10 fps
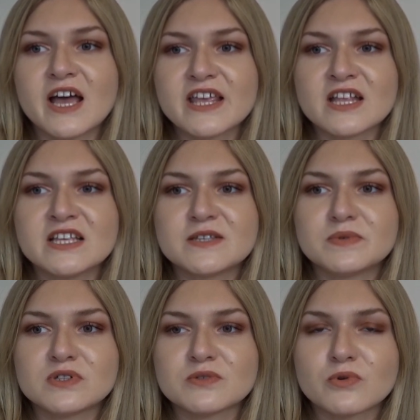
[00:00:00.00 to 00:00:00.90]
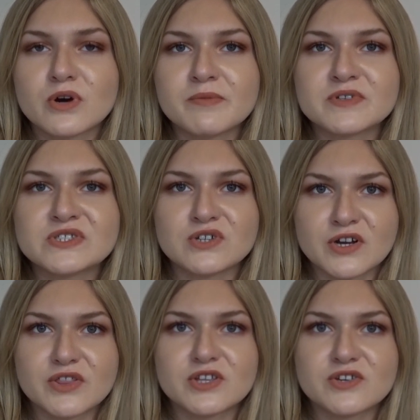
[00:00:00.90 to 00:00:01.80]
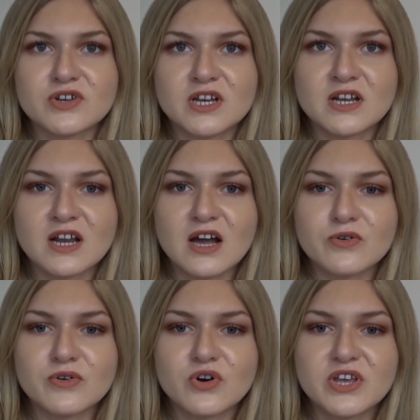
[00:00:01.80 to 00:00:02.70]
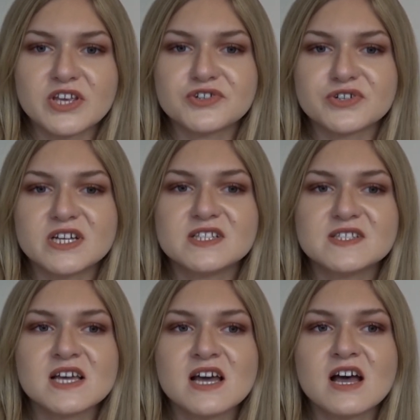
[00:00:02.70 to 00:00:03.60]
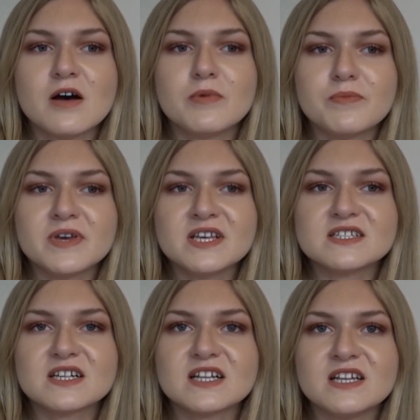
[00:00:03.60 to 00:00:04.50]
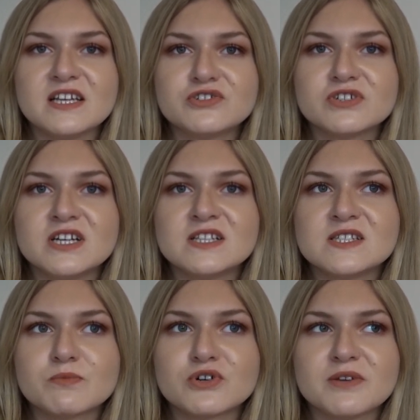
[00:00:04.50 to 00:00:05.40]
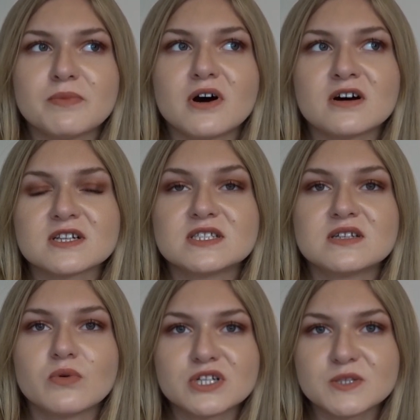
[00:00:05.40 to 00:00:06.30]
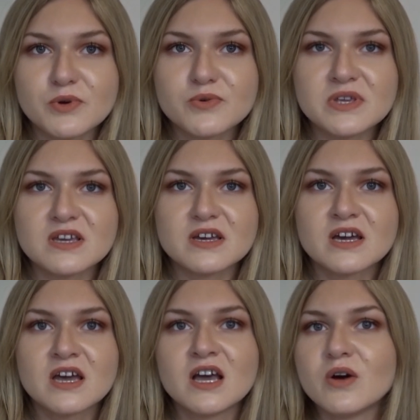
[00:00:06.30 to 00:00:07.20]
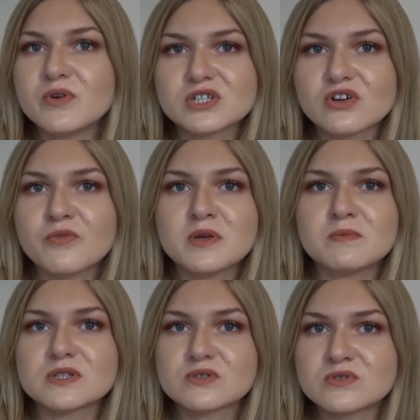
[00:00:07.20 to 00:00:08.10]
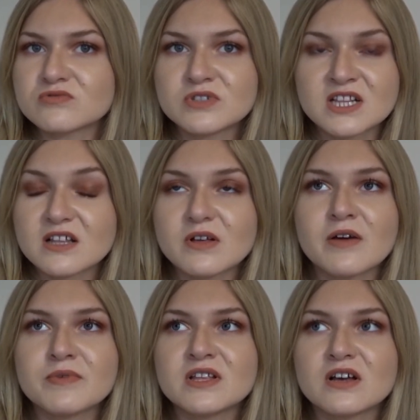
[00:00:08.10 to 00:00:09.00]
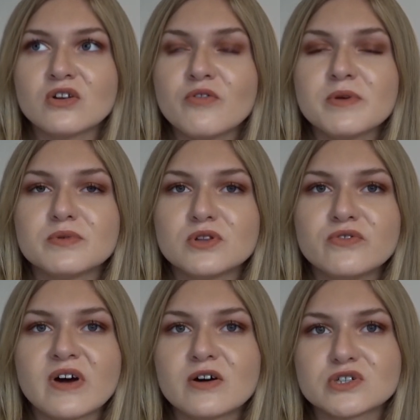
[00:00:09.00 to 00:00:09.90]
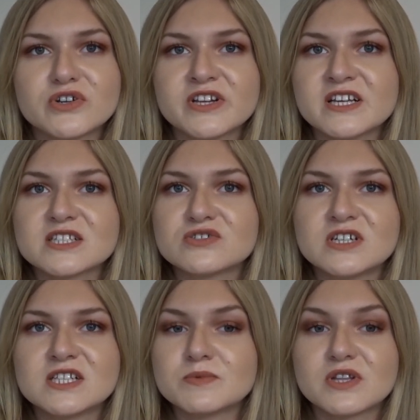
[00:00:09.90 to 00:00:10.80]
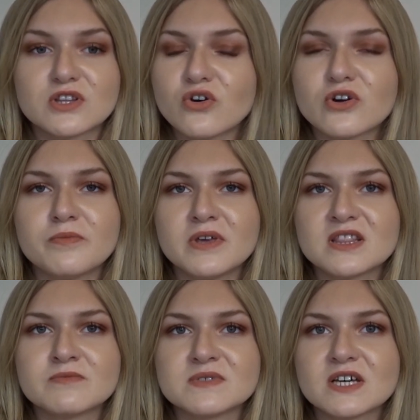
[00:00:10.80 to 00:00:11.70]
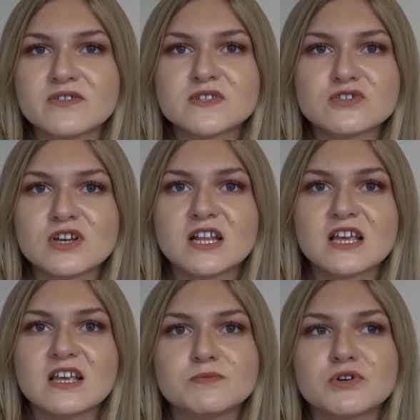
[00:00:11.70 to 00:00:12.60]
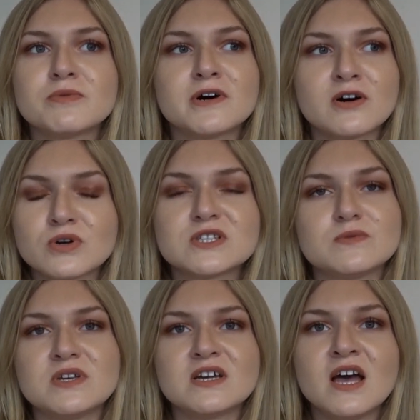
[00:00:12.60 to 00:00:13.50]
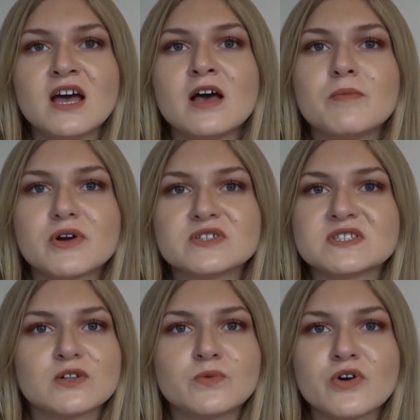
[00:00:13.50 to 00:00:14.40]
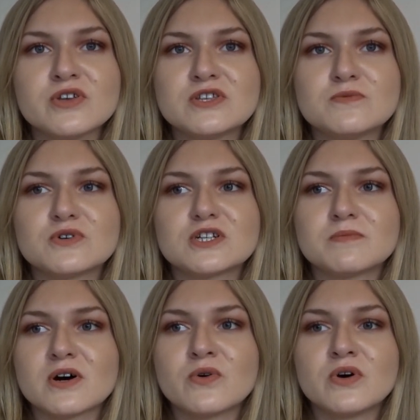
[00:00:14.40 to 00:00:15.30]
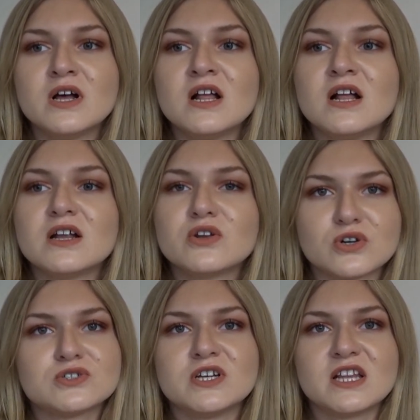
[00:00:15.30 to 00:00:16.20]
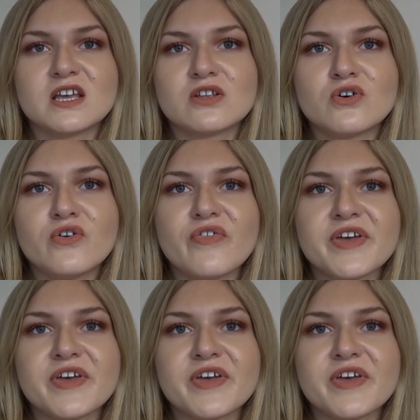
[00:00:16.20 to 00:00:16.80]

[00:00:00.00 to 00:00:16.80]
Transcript: You need to build up quite a bit of strength to train how he trains. But basically he trains his body parts once per week, which a lot of people don't really, a lot of people love how Dorian Yates trains, but they'll not commit themselves to training each body part once a week, because they'll worry too much about not training enough.